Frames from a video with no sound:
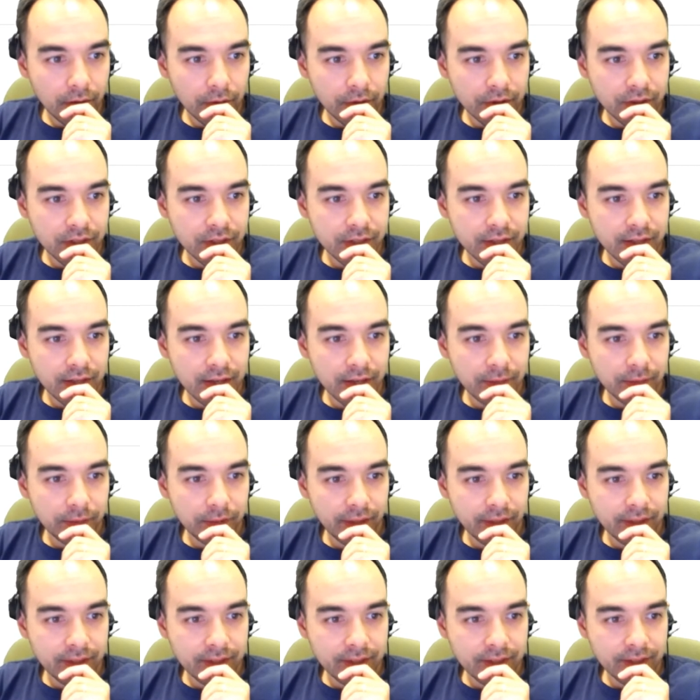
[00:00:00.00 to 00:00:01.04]
which is a
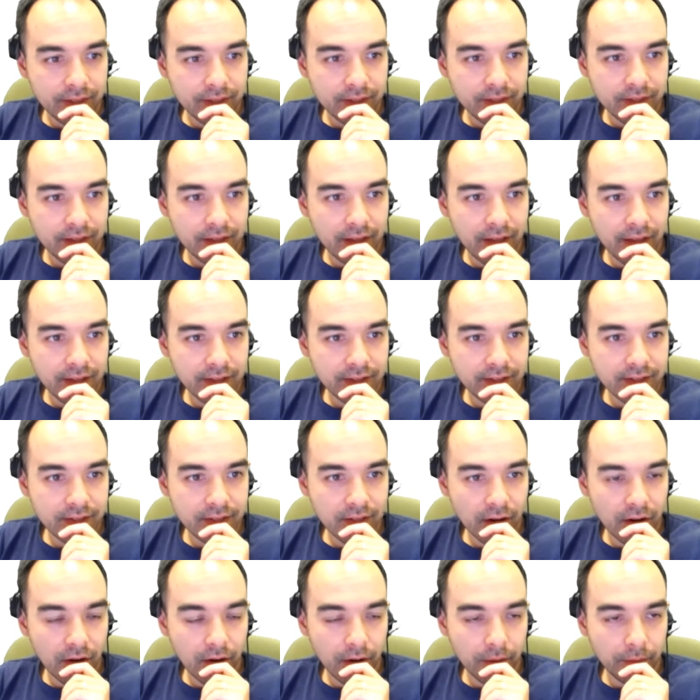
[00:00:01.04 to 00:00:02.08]
places test,
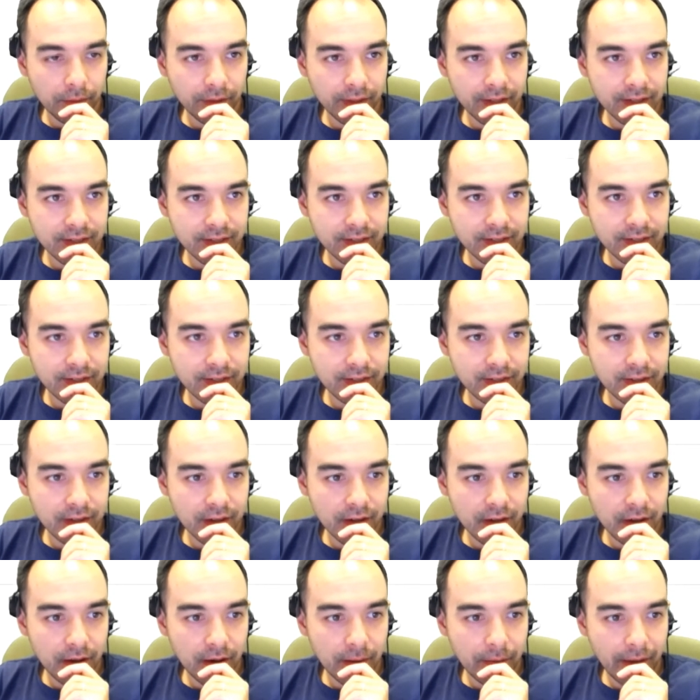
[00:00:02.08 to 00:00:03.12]
or a places
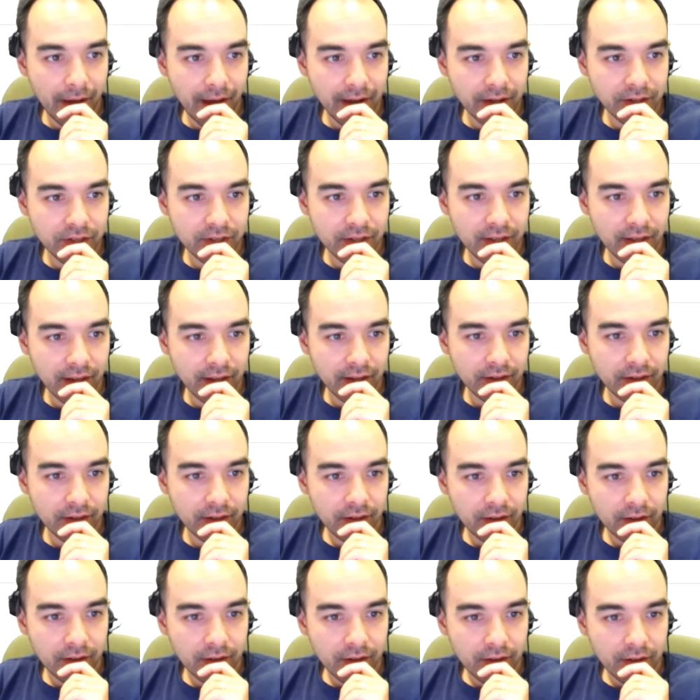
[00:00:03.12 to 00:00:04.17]
patch that
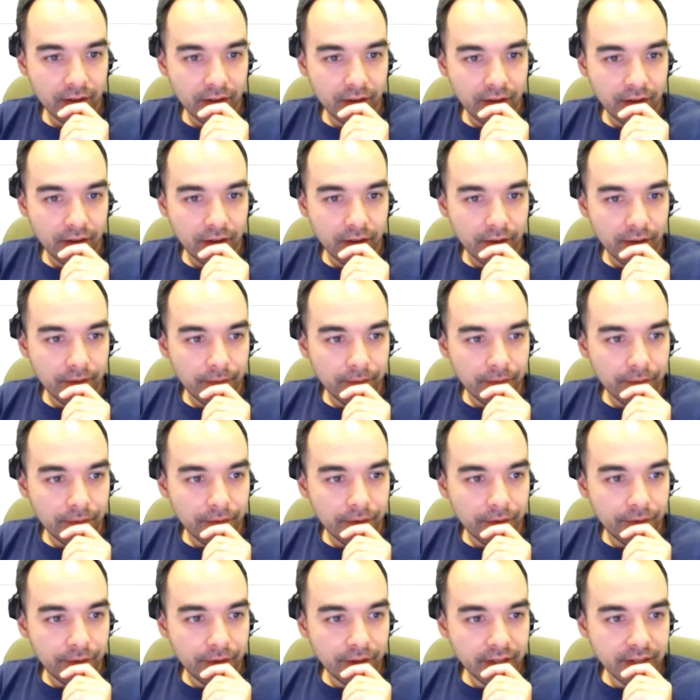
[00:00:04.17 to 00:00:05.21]

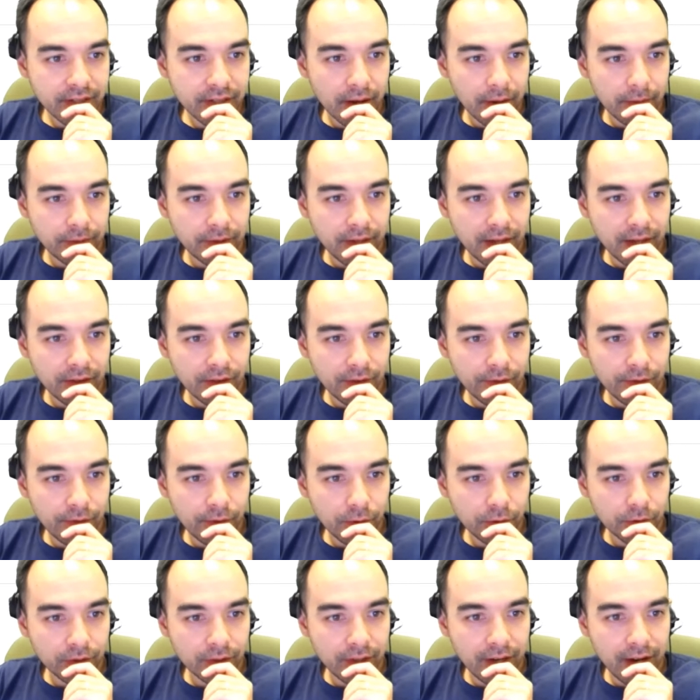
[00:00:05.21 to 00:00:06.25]
fix updating the
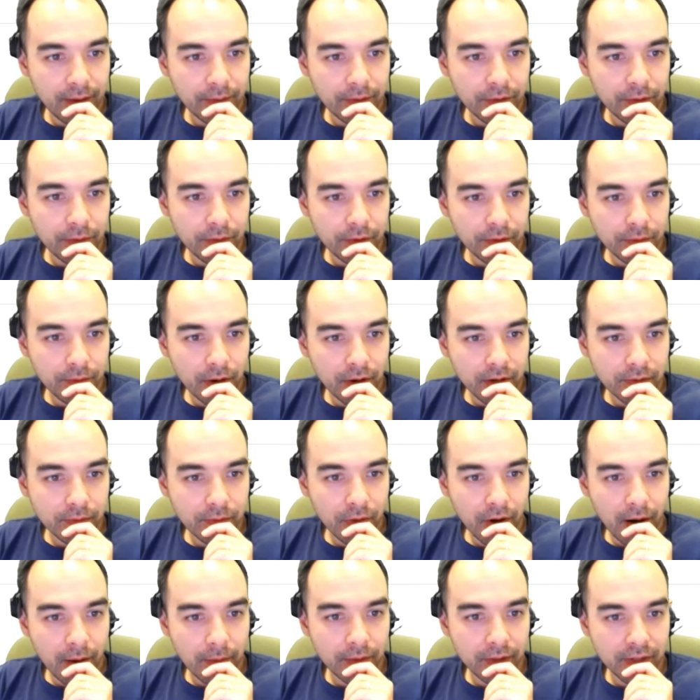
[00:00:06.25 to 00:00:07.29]
folder name in the bookmarks
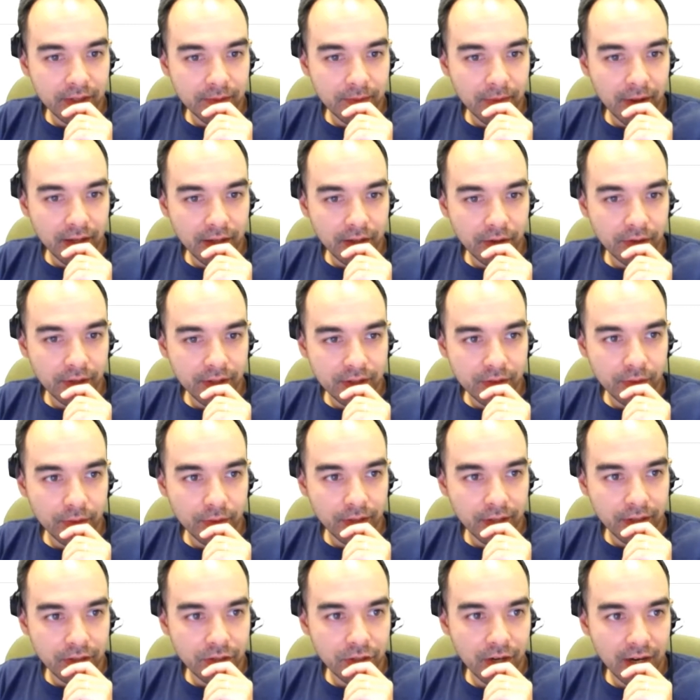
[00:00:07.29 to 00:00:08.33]
properties menu list when
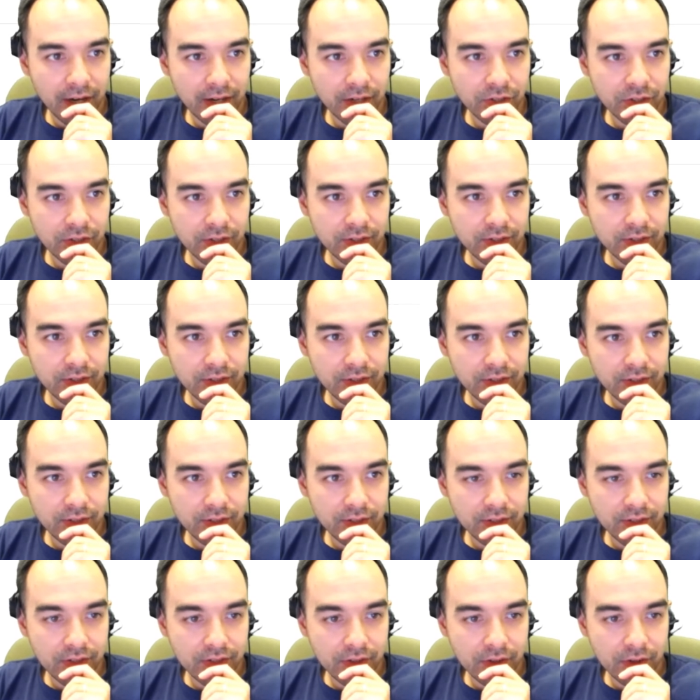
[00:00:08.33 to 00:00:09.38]
it changes.
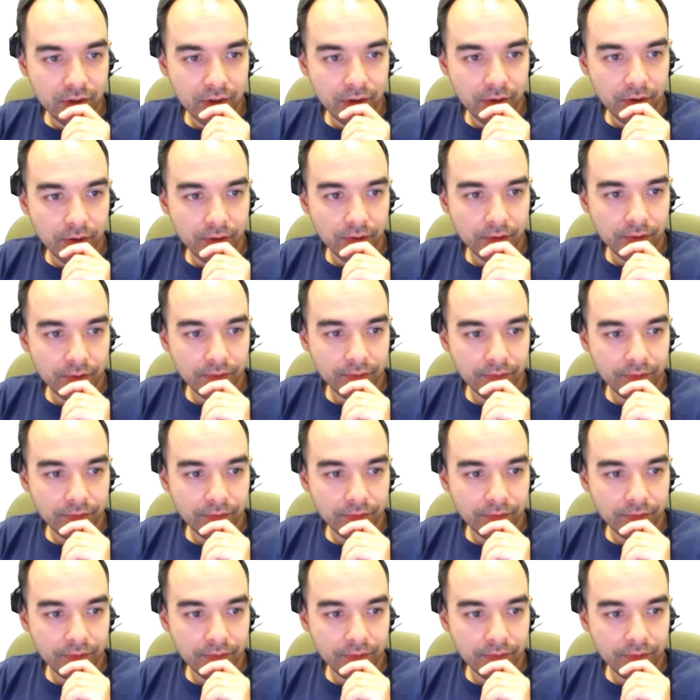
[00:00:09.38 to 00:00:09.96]
So,